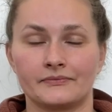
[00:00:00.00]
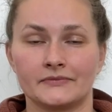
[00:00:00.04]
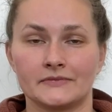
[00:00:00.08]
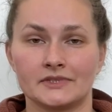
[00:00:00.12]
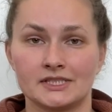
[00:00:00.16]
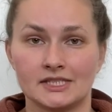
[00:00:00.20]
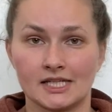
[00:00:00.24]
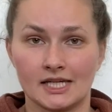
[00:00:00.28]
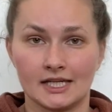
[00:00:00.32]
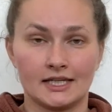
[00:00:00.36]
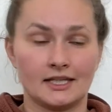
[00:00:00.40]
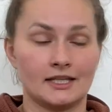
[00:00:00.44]

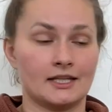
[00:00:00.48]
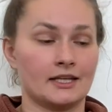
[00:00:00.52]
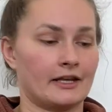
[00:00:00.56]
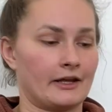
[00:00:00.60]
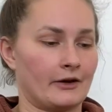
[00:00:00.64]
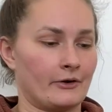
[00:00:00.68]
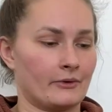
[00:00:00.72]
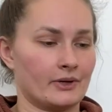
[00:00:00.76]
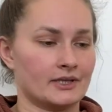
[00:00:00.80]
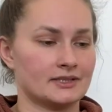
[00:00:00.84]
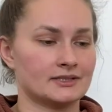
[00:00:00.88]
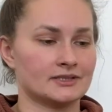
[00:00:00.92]
taking it
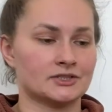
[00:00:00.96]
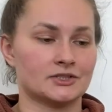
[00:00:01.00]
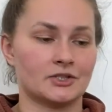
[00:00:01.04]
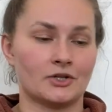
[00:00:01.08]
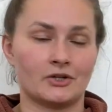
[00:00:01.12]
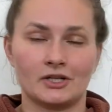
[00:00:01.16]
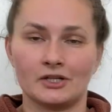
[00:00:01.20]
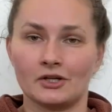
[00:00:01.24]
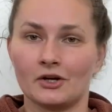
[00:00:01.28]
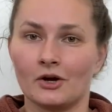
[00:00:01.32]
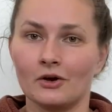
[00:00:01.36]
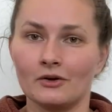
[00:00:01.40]
out and
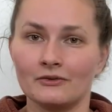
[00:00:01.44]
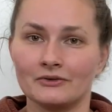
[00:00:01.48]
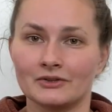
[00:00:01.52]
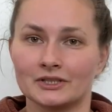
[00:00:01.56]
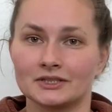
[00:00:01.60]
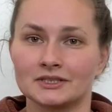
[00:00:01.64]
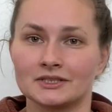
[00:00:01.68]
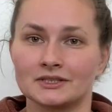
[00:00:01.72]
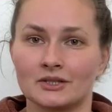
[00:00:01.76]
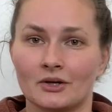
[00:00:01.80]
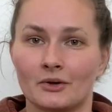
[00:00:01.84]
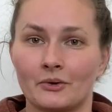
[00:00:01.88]
starting over.
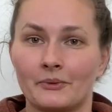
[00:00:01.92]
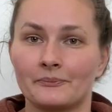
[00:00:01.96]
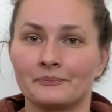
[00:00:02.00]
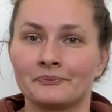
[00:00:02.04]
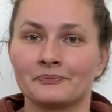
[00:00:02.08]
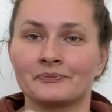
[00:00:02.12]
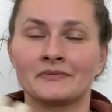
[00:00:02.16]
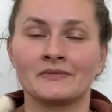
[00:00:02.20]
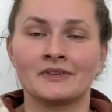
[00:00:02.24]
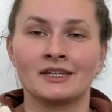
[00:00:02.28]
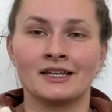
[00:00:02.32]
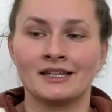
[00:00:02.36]
So
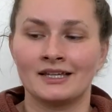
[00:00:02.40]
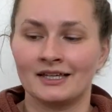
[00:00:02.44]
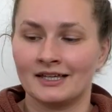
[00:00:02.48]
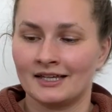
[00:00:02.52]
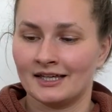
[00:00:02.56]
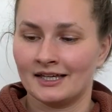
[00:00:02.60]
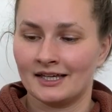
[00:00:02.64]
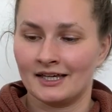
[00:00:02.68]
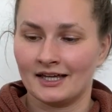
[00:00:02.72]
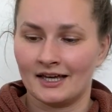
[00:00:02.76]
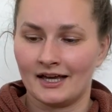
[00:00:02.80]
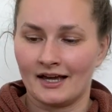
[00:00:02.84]

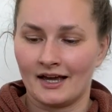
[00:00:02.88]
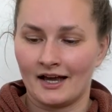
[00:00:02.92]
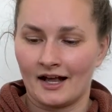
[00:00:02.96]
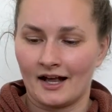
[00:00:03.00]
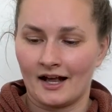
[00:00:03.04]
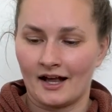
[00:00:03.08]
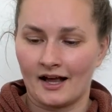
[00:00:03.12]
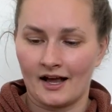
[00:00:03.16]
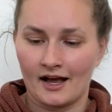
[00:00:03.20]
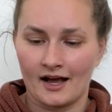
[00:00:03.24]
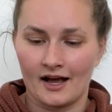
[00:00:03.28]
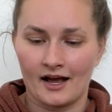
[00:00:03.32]

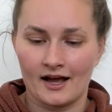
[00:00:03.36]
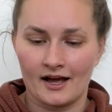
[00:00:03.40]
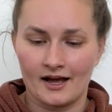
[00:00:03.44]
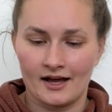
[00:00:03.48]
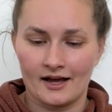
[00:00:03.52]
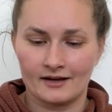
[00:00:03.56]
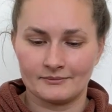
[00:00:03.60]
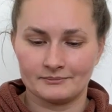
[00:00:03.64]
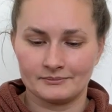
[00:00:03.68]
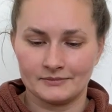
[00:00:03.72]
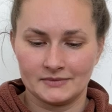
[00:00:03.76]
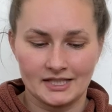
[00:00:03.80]

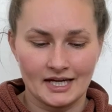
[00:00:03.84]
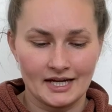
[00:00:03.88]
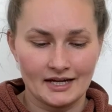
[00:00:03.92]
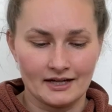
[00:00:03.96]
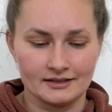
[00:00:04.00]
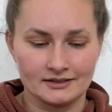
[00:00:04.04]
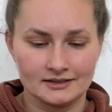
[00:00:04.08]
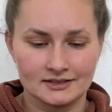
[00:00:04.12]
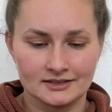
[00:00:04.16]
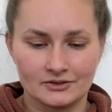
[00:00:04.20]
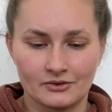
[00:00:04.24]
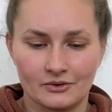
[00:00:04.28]
yeah,
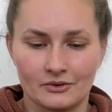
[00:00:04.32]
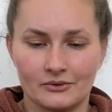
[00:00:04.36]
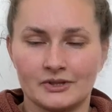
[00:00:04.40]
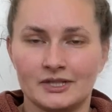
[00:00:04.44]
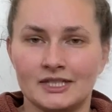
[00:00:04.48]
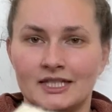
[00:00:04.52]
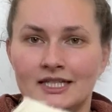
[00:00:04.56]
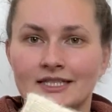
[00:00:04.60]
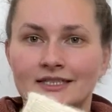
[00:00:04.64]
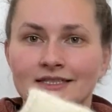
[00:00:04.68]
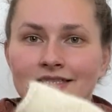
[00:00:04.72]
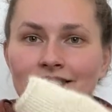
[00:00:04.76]
so
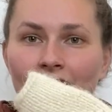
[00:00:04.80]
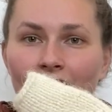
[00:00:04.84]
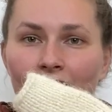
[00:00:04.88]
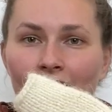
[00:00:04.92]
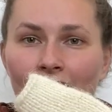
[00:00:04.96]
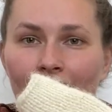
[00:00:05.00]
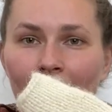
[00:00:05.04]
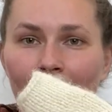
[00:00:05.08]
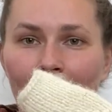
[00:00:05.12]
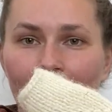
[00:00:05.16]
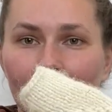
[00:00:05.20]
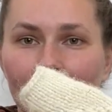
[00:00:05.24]
these
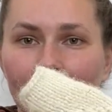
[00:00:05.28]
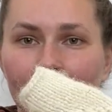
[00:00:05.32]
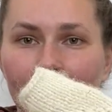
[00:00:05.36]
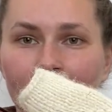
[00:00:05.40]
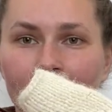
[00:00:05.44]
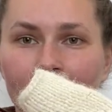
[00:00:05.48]
are